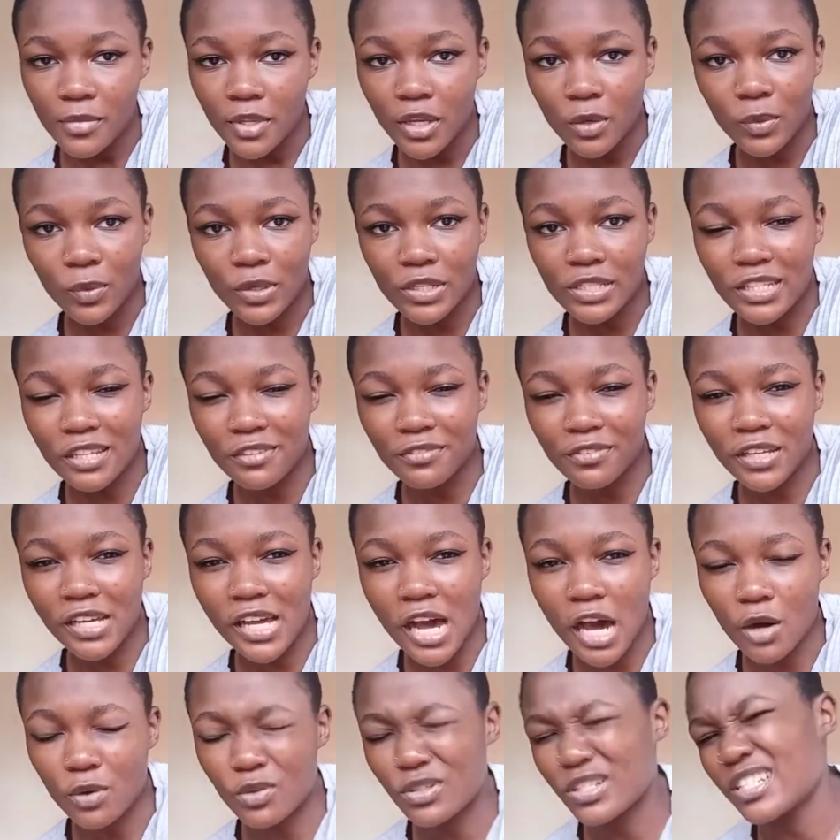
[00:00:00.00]
once I figure
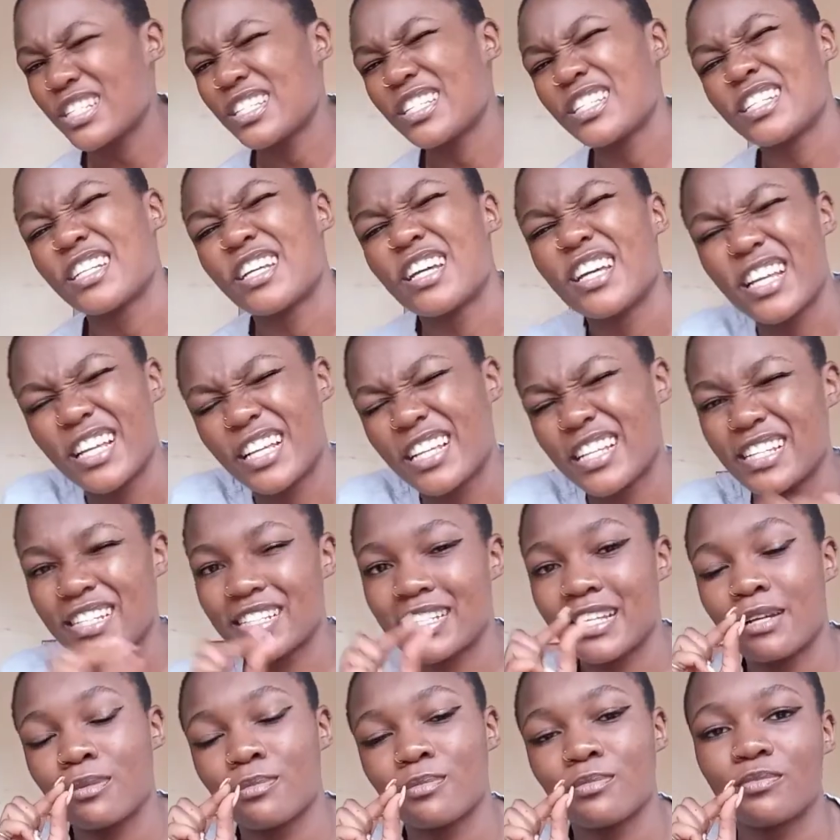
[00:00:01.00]
out
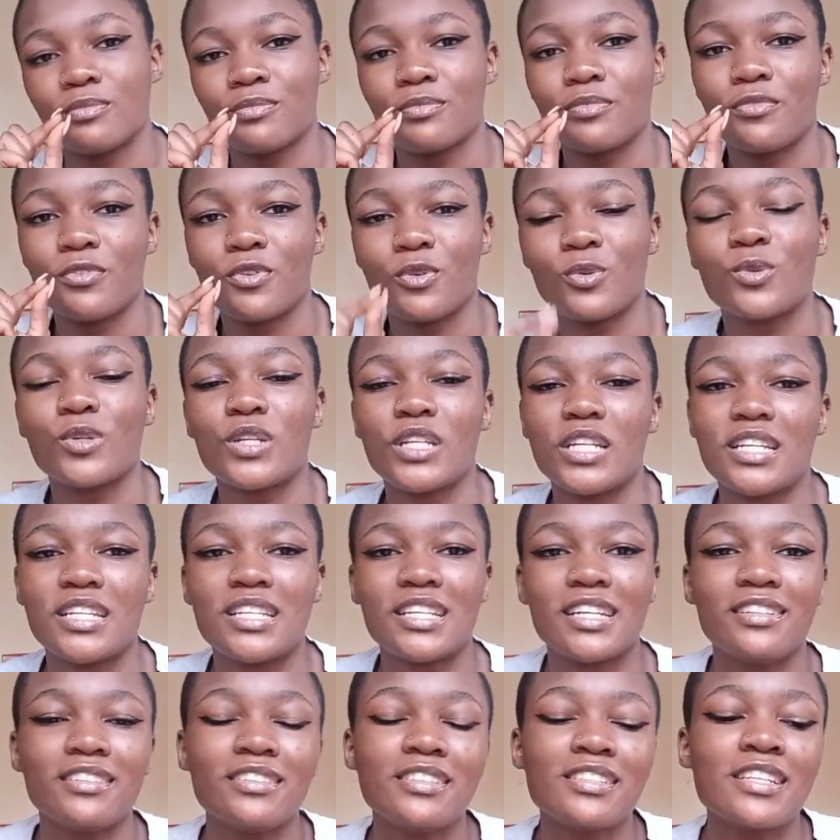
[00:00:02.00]
some few
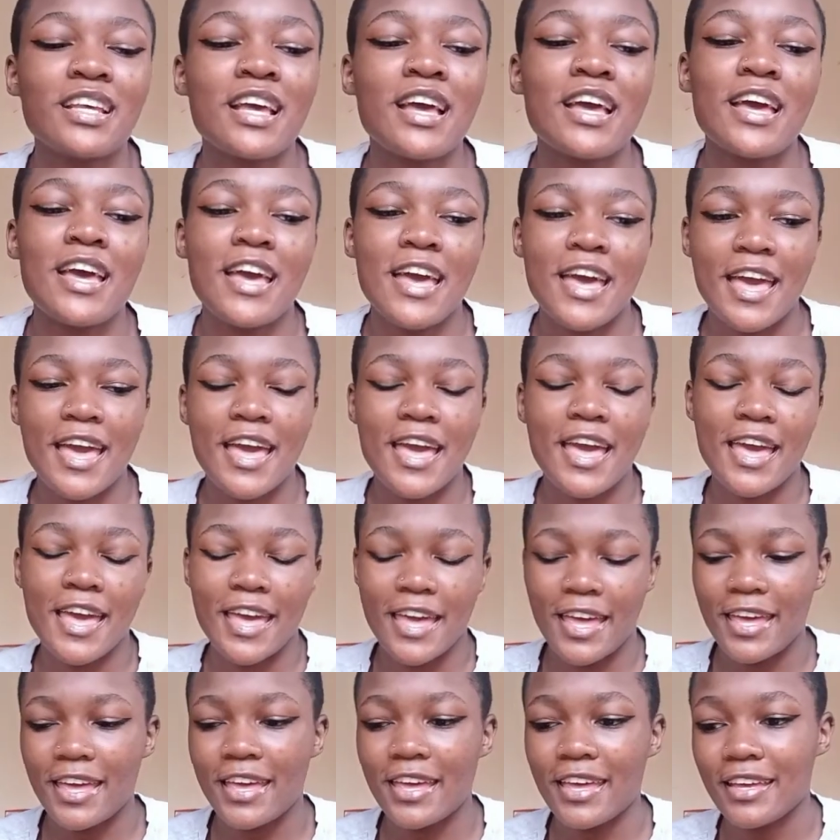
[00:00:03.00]
details,
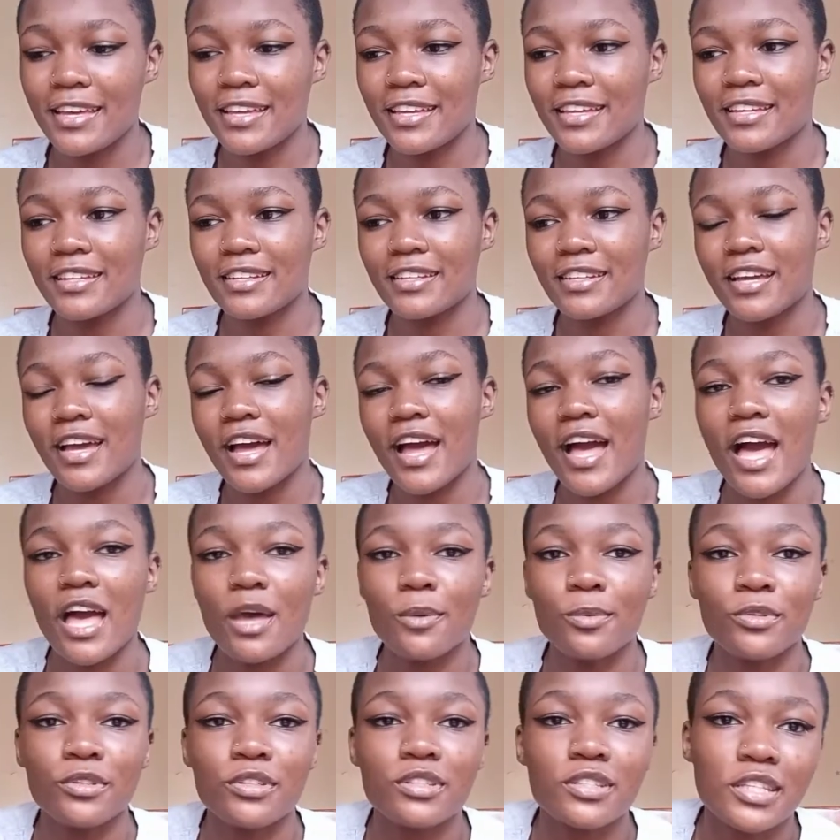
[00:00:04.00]
and I
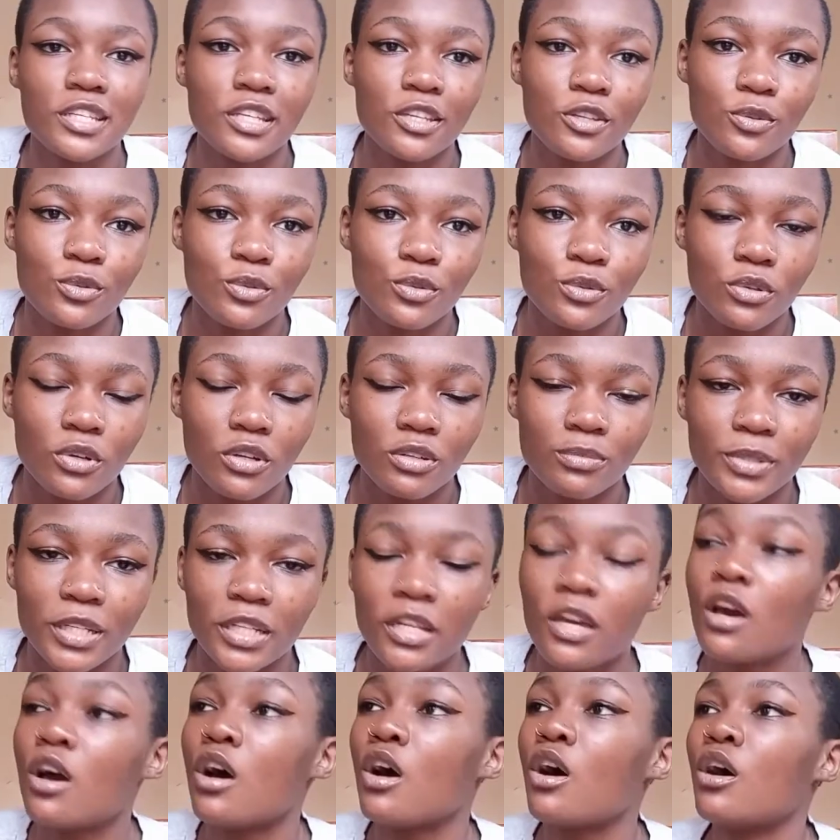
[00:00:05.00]
will see you on
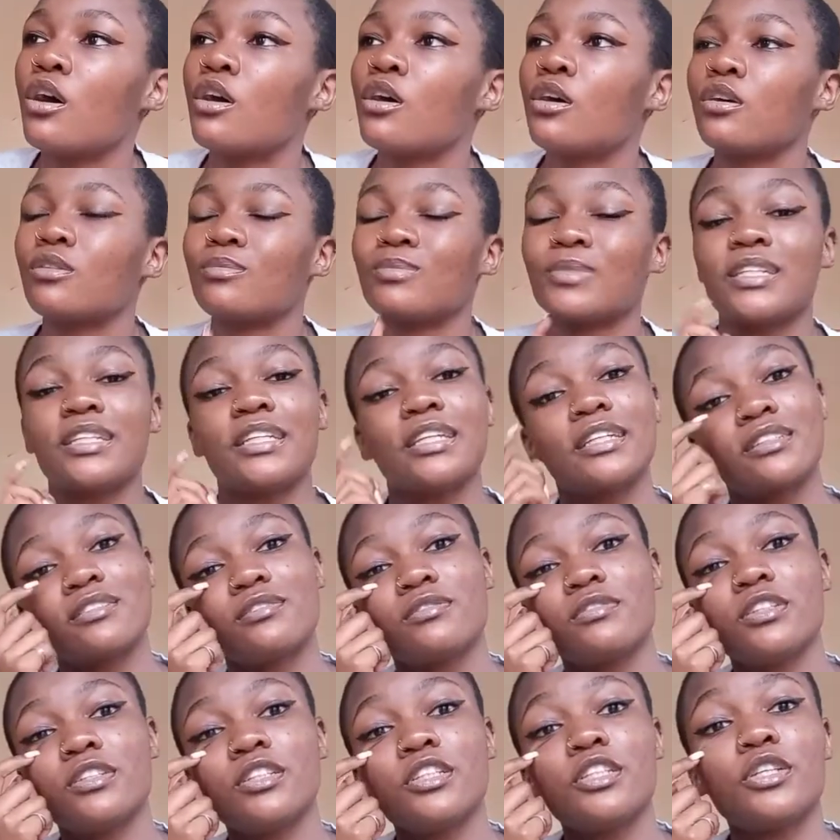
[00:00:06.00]
my next
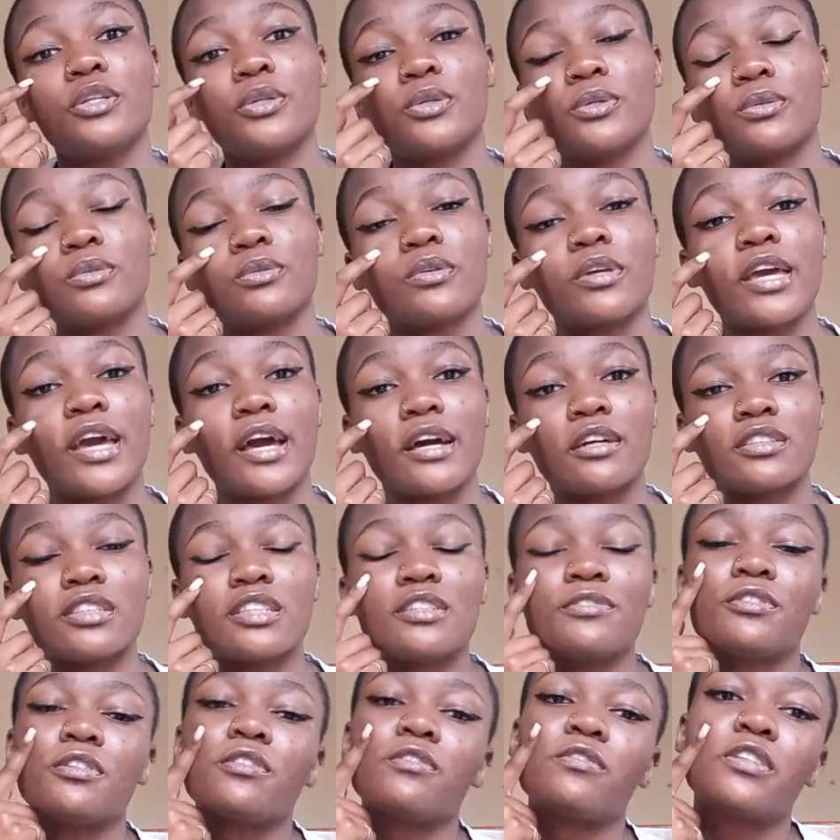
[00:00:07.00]
video. Yeah,
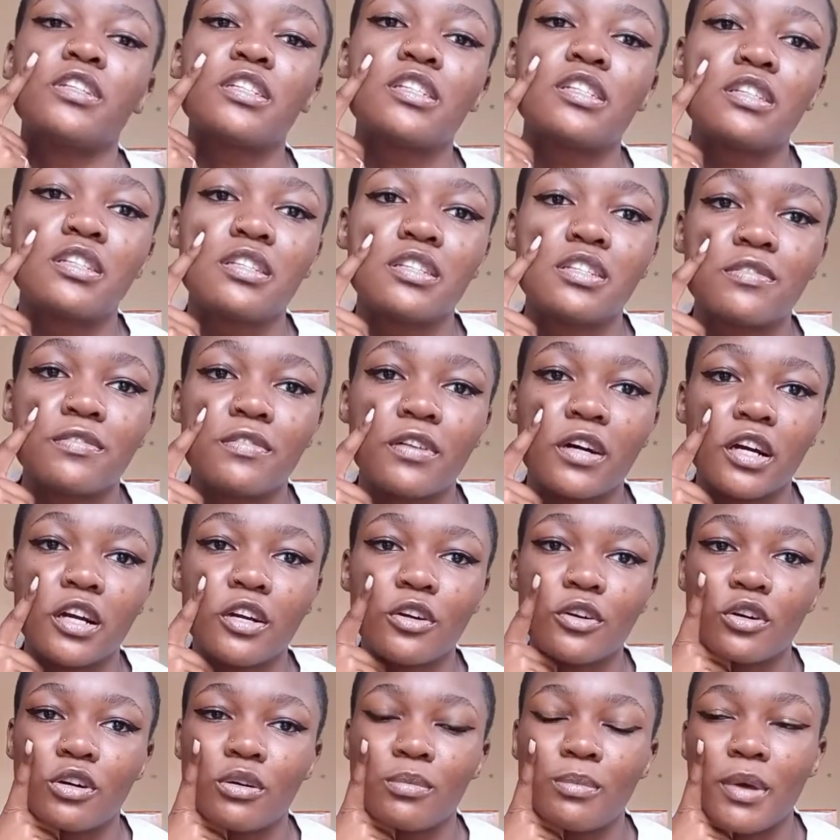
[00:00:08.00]
if you reached this far,
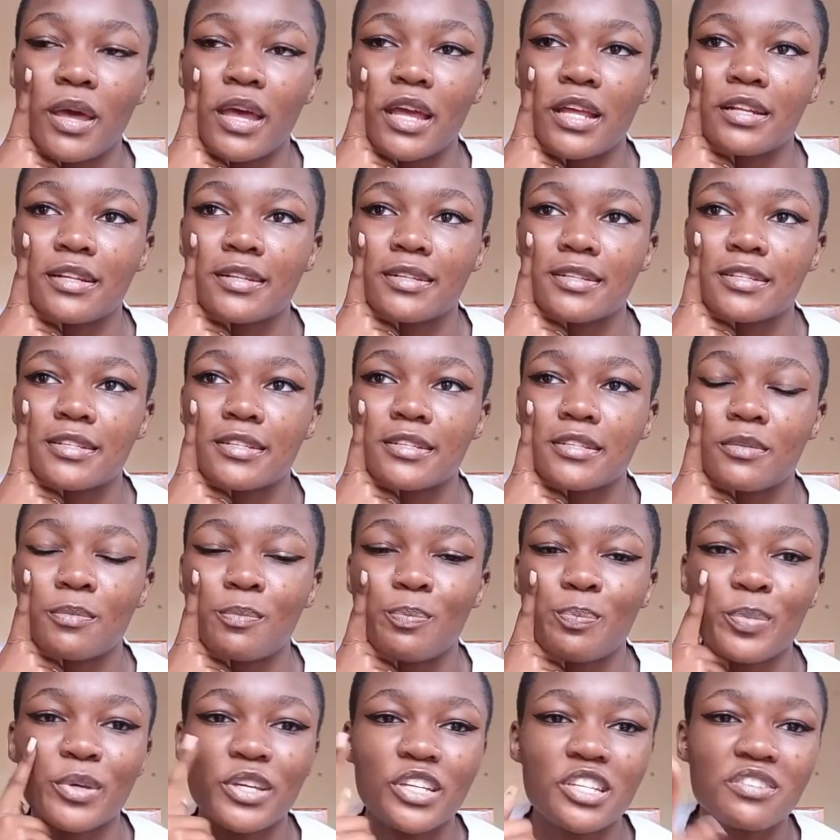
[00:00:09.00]
comment
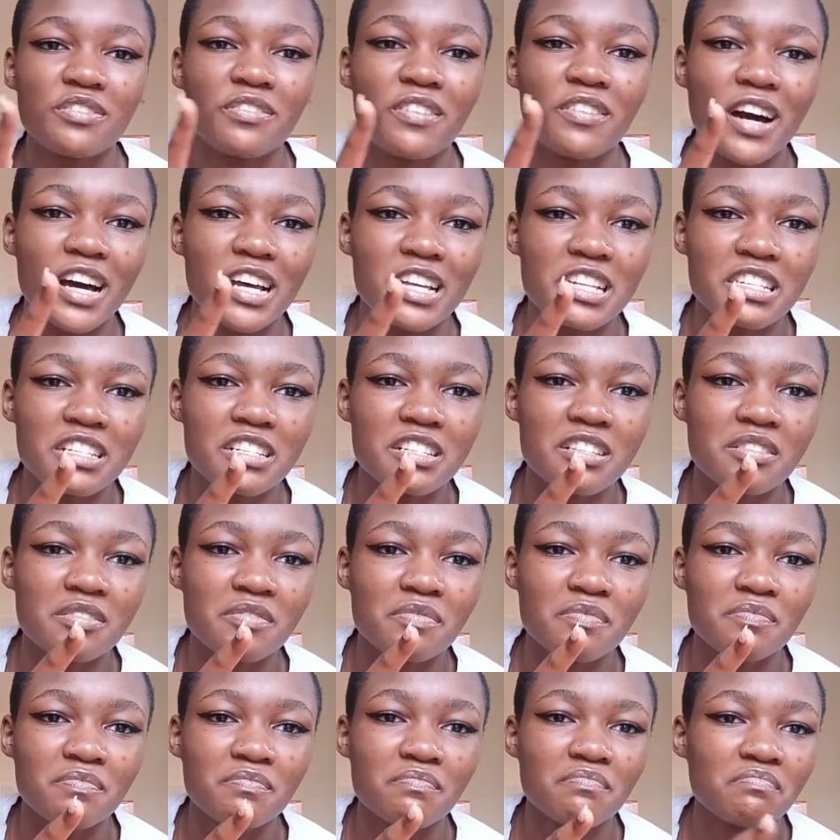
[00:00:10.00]
peach fuzz
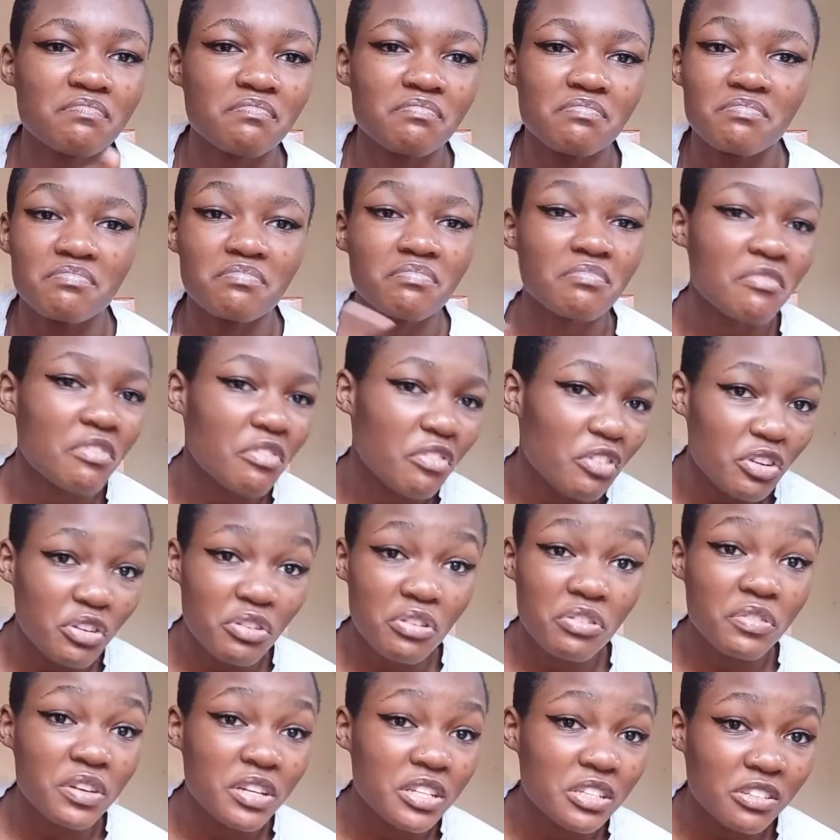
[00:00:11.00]
for no
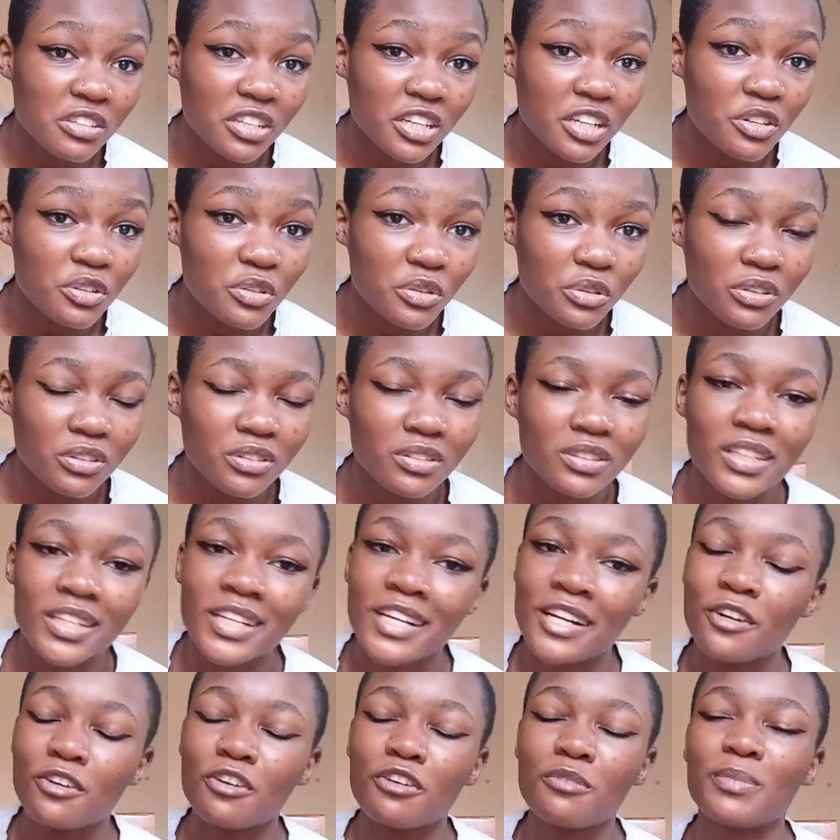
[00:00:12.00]
reason at all.
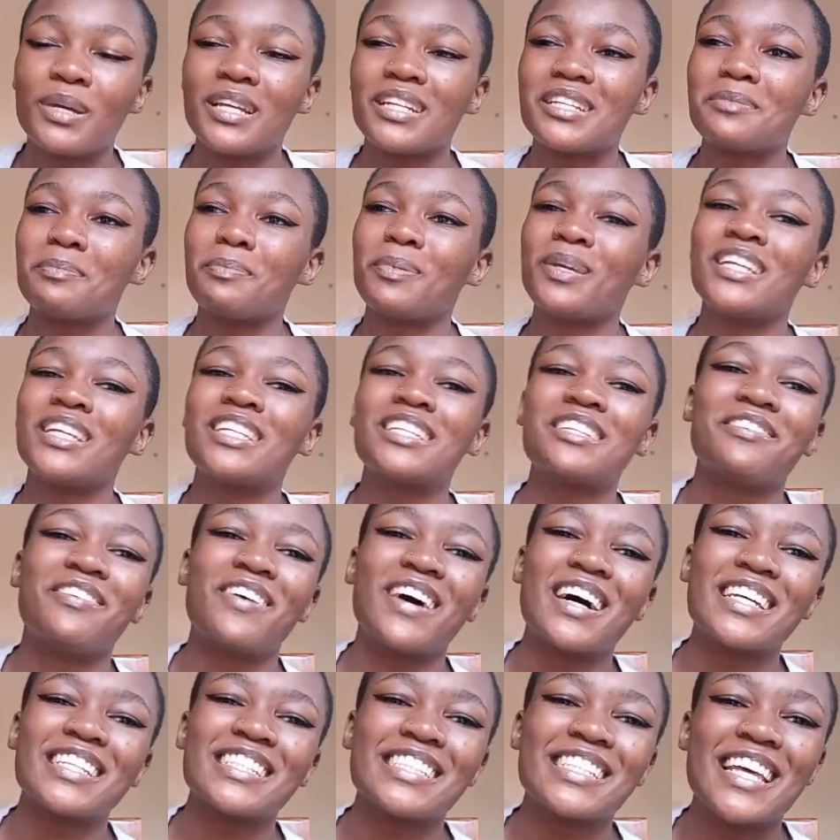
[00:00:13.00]
Comment peach
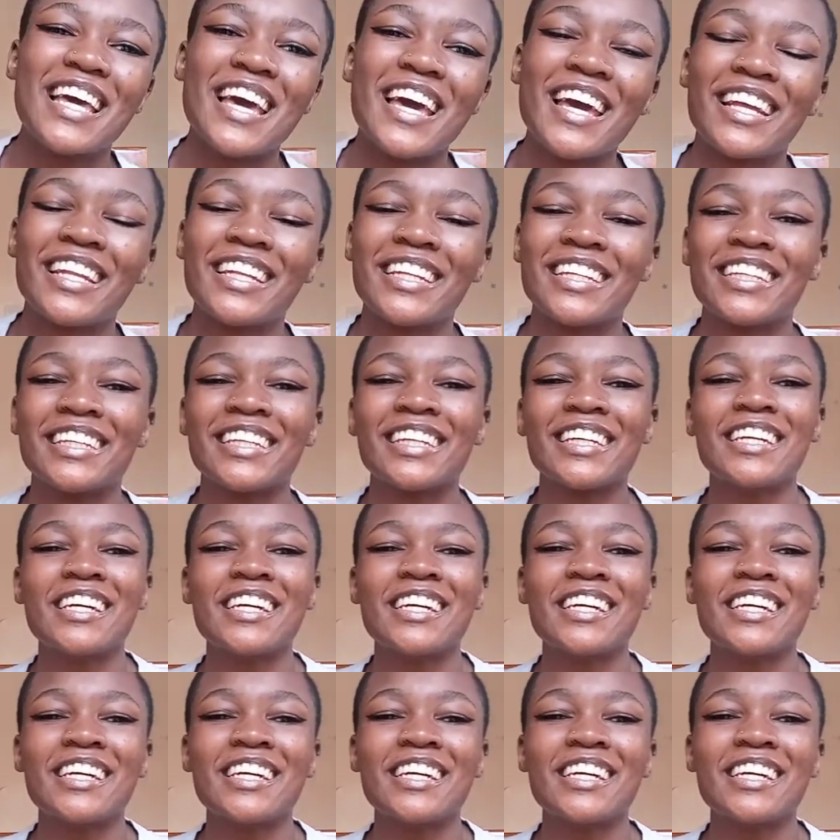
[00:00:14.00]
fuzz and